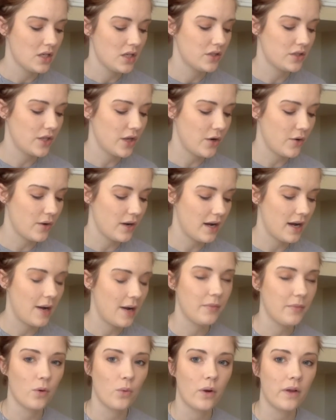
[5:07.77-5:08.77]
So
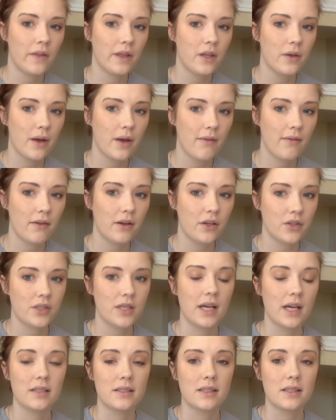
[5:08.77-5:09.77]
the one that you have on your
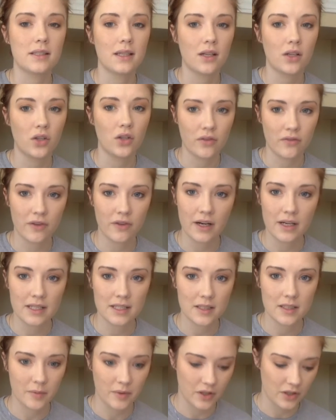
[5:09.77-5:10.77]
test is going to look very
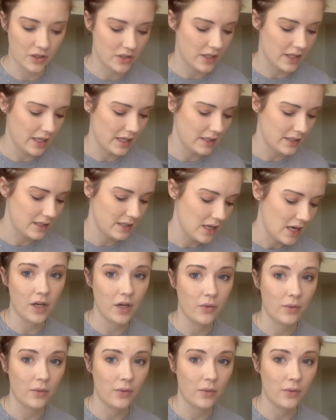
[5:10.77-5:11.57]
similar to this.